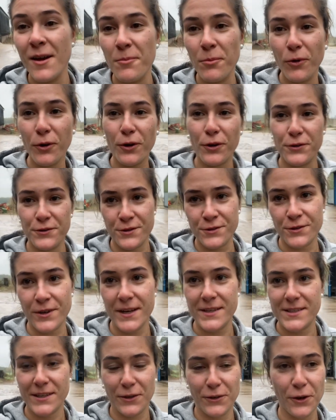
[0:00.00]
more
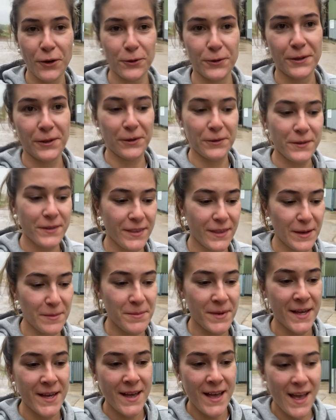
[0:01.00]
concentrating on holding on to them
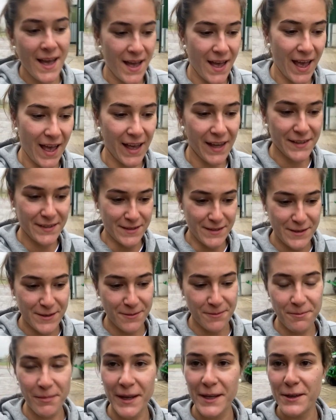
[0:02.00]
and
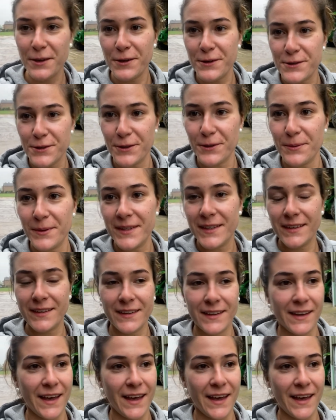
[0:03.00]
making sure we didn't